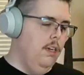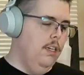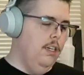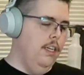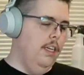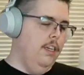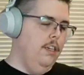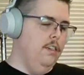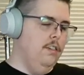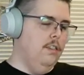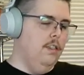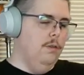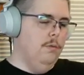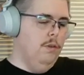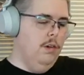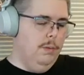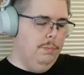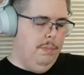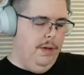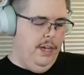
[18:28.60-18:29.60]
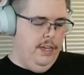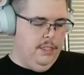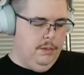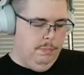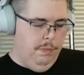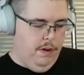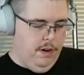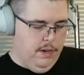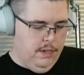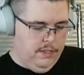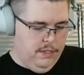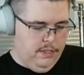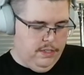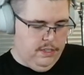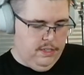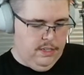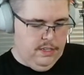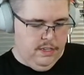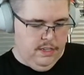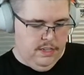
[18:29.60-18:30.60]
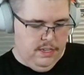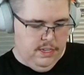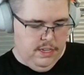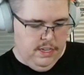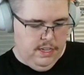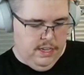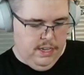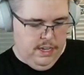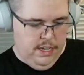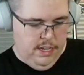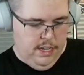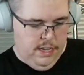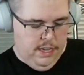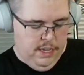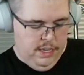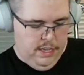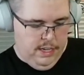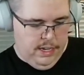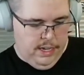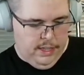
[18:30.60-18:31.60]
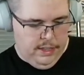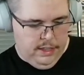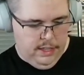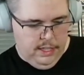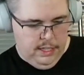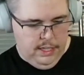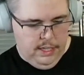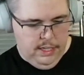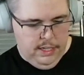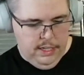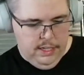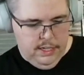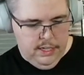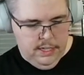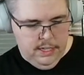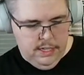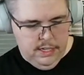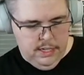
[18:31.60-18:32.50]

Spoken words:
And here's the Rook base parts. You got the